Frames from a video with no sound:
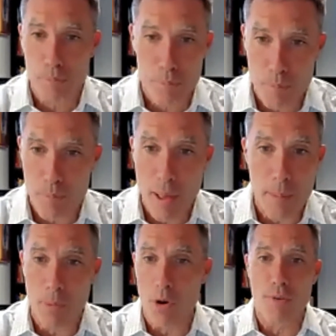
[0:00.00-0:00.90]
member
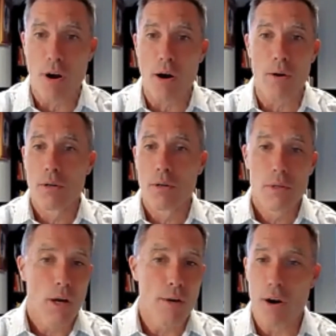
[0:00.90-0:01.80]
of
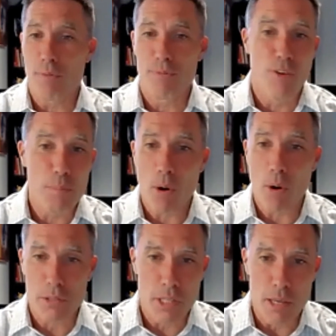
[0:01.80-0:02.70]
our football
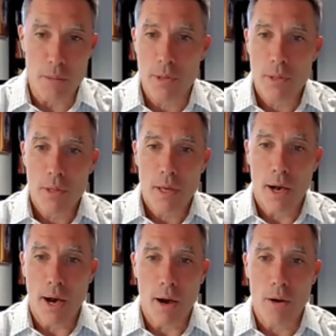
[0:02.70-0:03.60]
team.
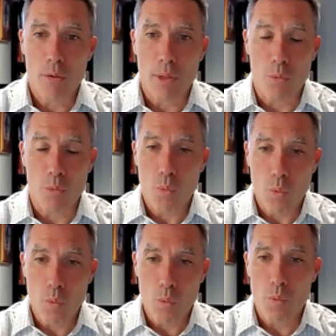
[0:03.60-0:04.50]

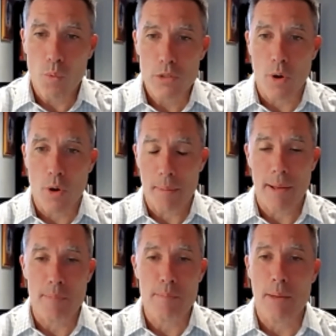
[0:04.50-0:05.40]
So, and
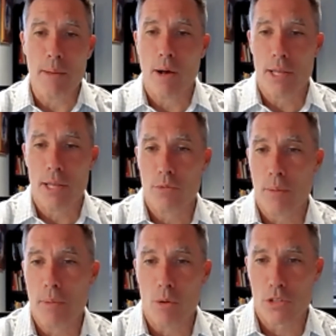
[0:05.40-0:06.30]
I'm
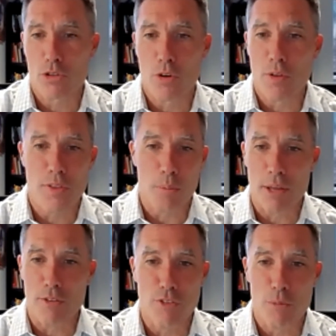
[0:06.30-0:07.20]
not concerned that they're playing
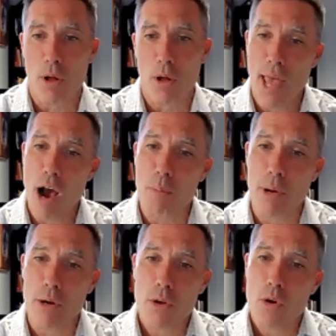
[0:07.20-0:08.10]
football now, but
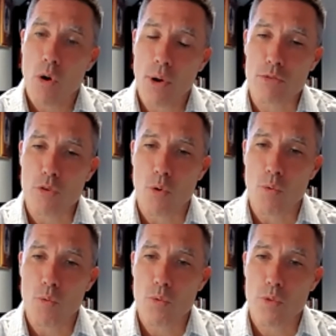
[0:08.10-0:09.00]
okay, so,
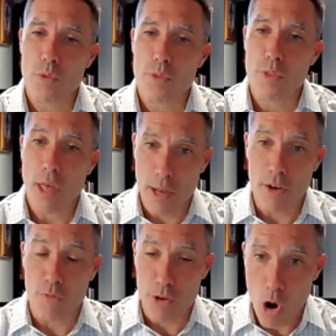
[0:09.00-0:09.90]
and if we
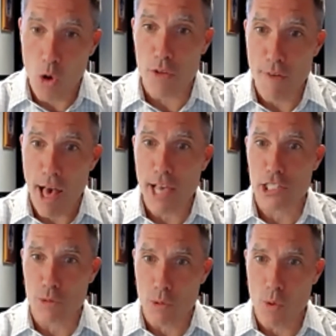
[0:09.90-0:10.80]
know the values that we
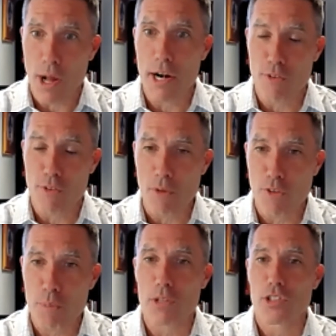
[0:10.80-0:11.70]
wanted from our
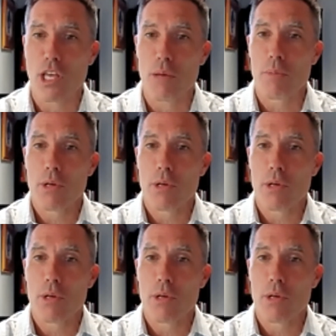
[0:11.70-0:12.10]
football team,